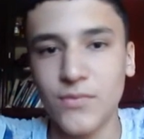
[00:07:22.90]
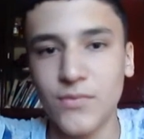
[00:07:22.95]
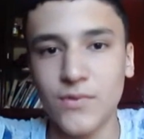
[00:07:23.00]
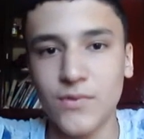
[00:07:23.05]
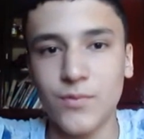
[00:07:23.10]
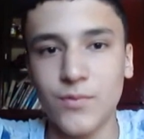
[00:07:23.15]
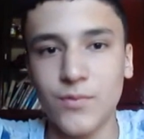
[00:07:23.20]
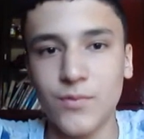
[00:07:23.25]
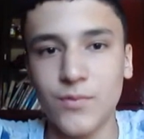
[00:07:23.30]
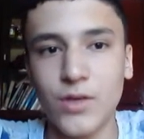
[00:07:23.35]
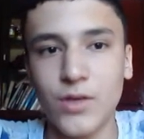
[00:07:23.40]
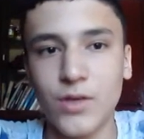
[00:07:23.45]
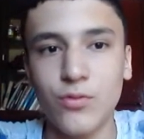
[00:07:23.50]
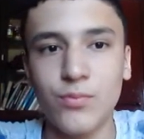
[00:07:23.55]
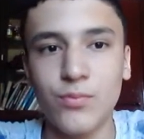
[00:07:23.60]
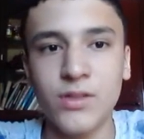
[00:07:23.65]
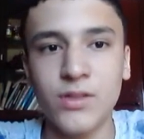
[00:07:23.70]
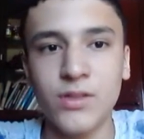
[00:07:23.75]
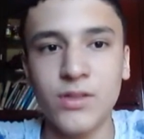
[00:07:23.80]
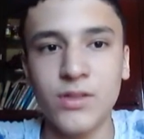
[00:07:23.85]

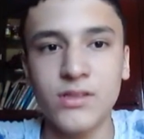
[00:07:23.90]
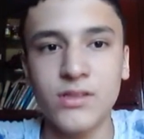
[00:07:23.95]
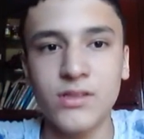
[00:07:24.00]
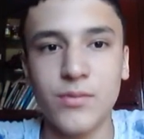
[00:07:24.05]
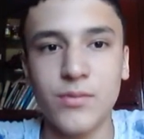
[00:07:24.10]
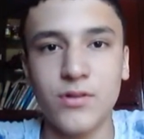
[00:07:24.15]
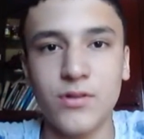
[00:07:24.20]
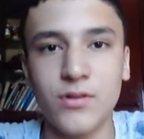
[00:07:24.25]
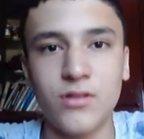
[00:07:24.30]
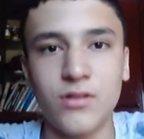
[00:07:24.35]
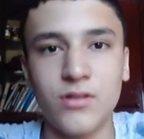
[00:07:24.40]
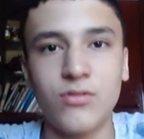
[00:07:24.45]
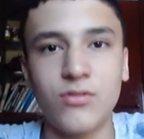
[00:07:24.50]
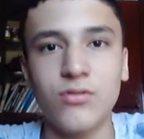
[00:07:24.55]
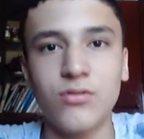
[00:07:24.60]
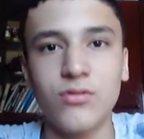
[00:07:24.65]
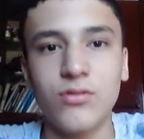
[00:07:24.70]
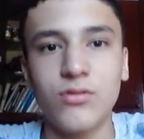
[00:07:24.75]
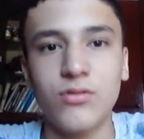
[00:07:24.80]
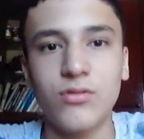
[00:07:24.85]
equipments,
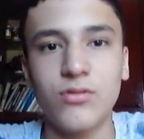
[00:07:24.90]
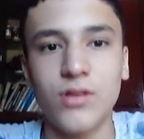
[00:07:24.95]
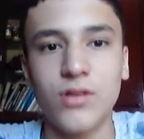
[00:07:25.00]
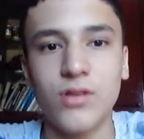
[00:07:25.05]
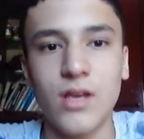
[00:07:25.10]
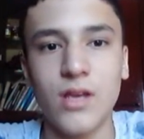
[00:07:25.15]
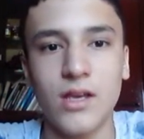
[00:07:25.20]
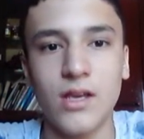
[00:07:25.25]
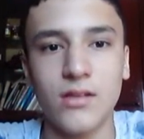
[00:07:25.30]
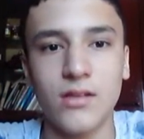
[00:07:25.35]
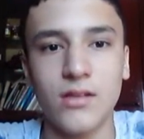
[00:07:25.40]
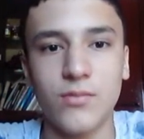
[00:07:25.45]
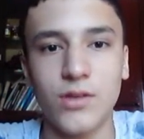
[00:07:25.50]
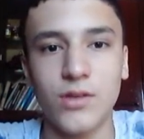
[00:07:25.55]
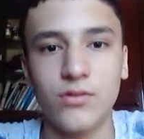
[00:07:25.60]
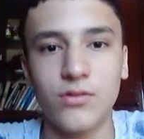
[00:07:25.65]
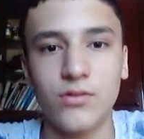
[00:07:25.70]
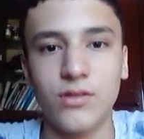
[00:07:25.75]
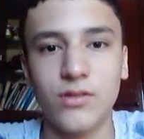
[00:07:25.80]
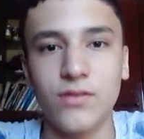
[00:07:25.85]
apparatus, and because
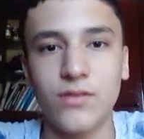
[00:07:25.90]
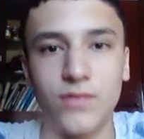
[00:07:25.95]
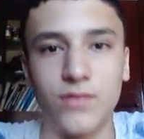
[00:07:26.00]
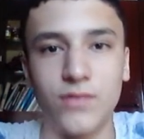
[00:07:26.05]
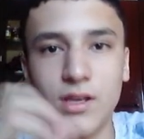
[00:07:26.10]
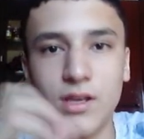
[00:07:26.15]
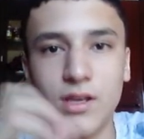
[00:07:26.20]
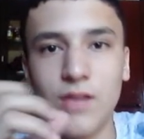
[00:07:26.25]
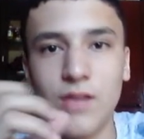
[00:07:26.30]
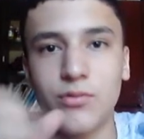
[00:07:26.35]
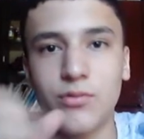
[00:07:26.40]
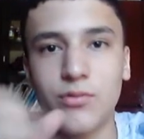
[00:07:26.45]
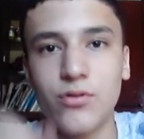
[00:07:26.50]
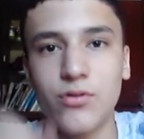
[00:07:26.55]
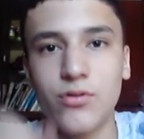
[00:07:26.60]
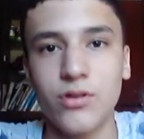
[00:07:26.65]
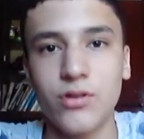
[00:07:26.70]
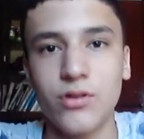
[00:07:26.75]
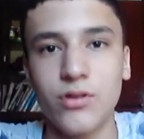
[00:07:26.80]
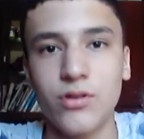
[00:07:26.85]
if they are broken,
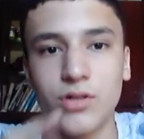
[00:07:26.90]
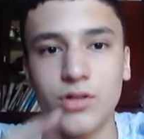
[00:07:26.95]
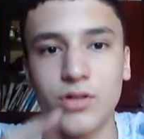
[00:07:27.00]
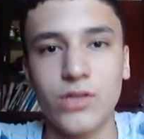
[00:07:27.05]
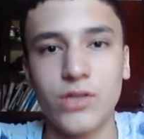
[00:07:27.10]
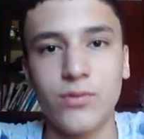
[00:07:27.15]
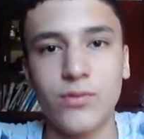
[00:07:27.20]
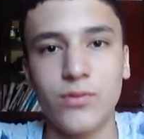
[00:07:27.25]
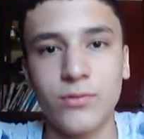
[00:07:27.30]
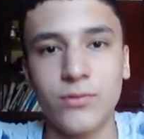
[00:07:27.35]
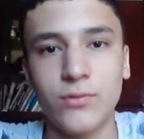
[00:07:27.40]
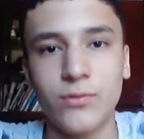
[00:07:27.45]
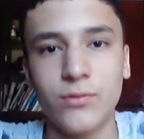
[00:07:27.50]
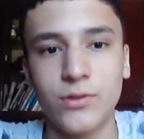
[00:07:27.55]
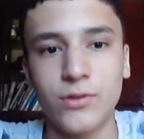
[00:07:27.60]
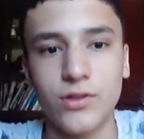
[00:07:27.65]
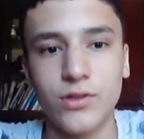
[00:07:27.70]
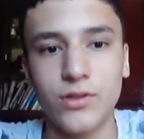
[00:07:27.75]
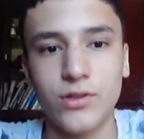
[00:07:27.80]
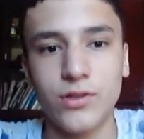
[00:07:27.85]
your experiments
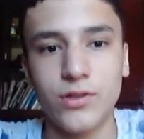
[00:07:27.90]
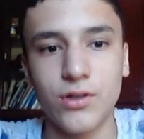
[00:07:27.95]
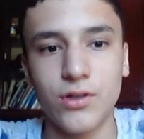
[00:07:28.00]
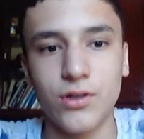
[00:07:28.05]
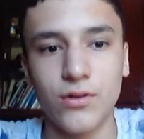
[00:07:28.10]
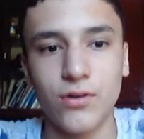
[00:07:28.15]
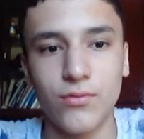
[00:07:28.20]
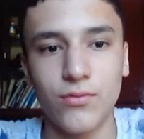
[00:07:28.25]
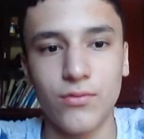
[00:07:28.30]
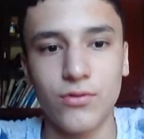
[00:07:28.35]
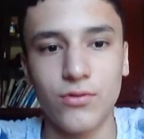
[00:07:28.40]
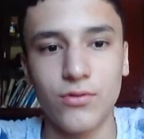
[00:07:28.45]
would